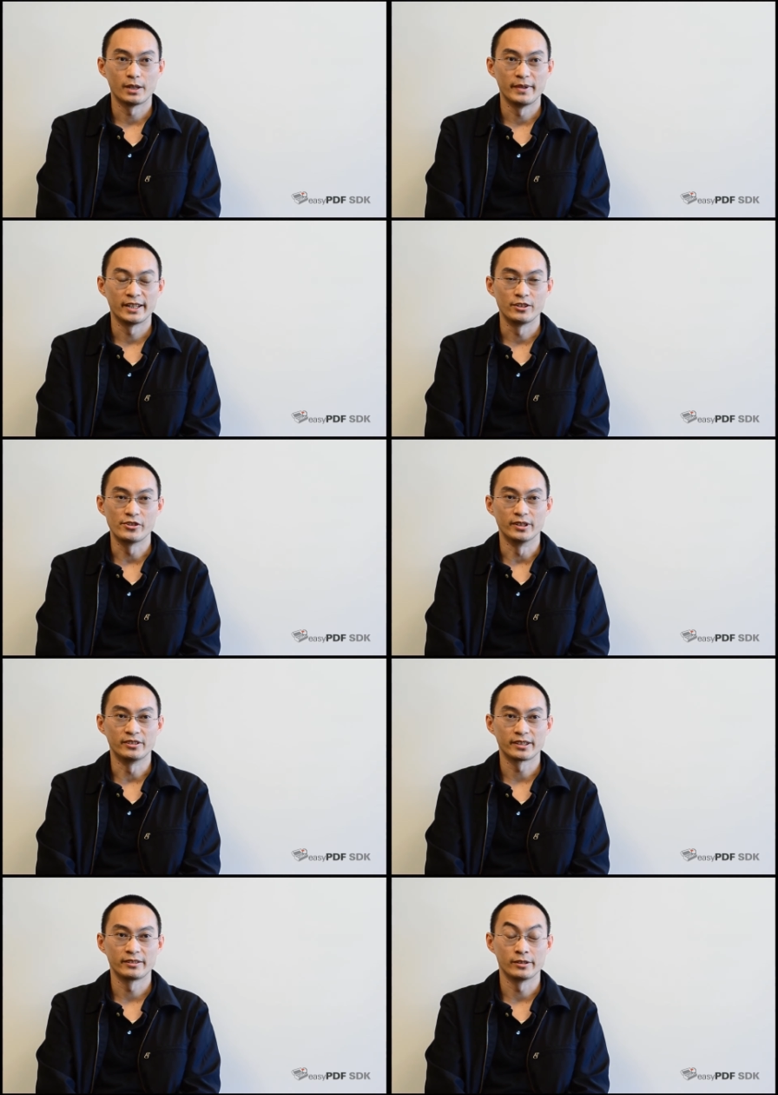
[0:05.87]
I manage the
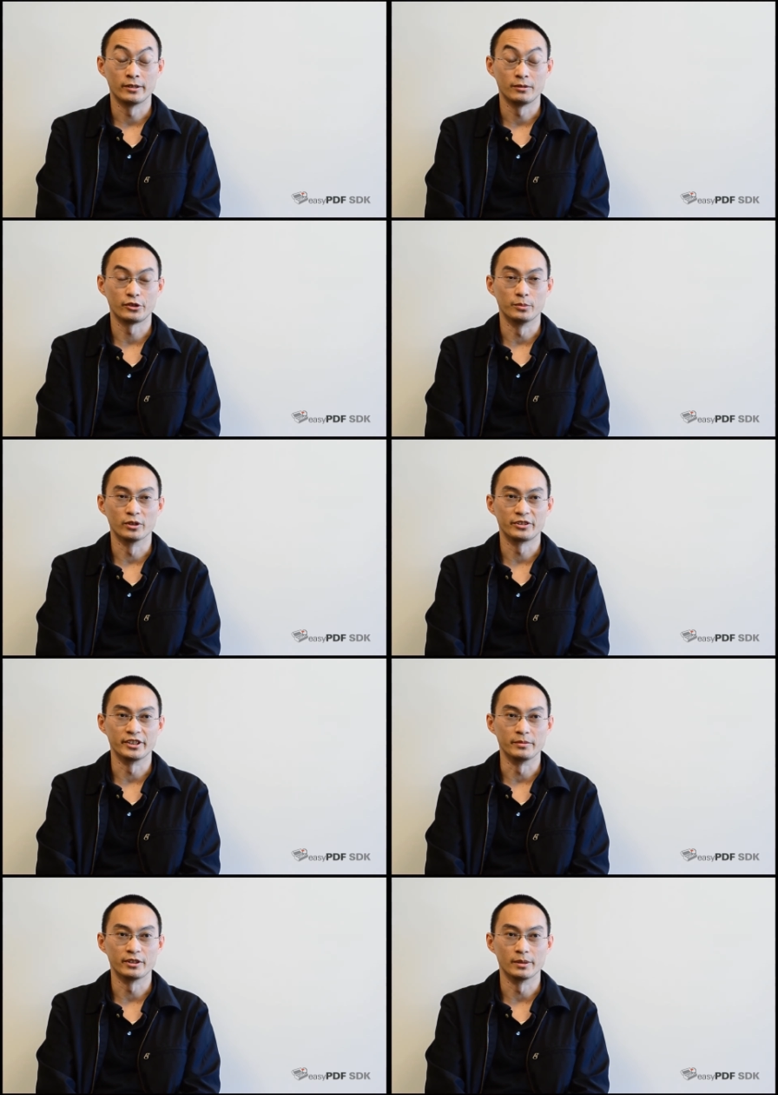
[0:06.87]
technical support
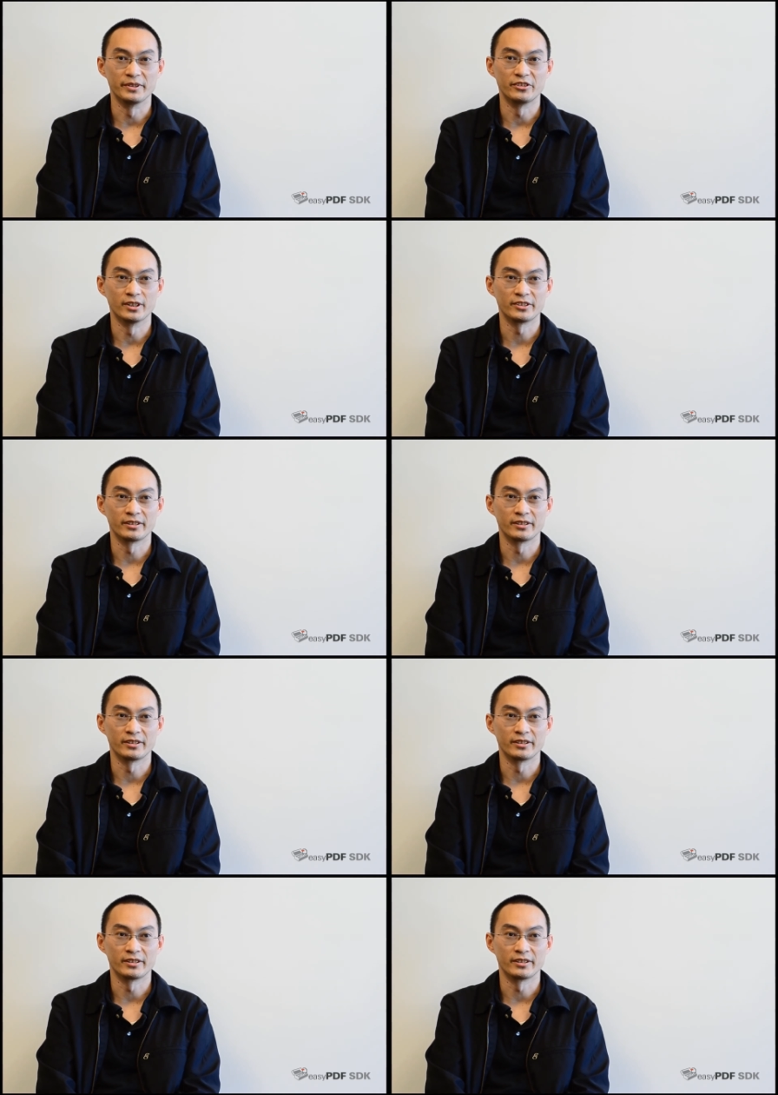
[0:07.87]
team here at BCL